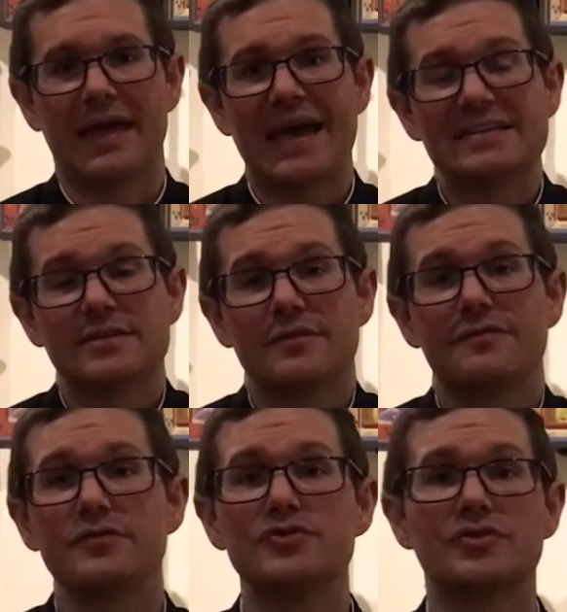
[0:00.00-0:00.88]
And in the
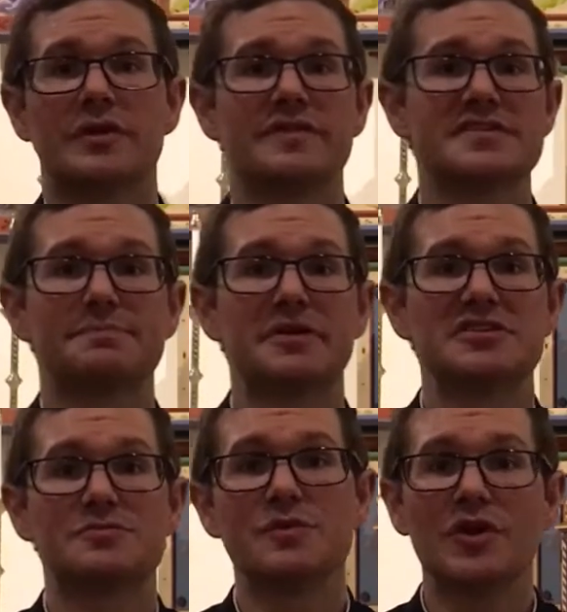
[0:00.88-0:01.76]
future, in this
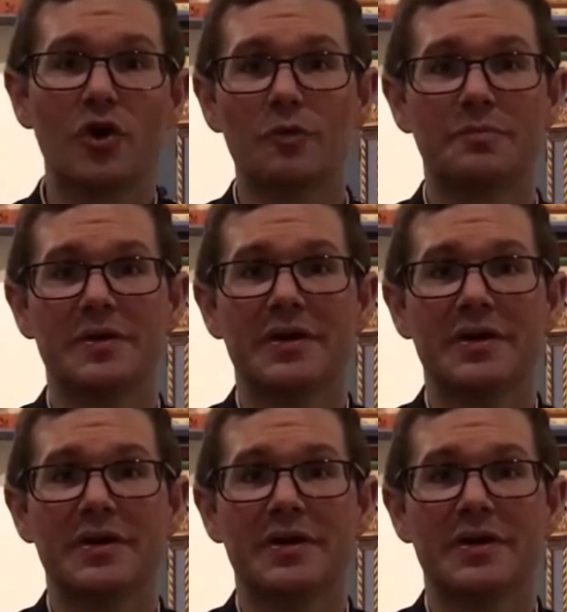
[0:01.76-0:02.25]
place, we hope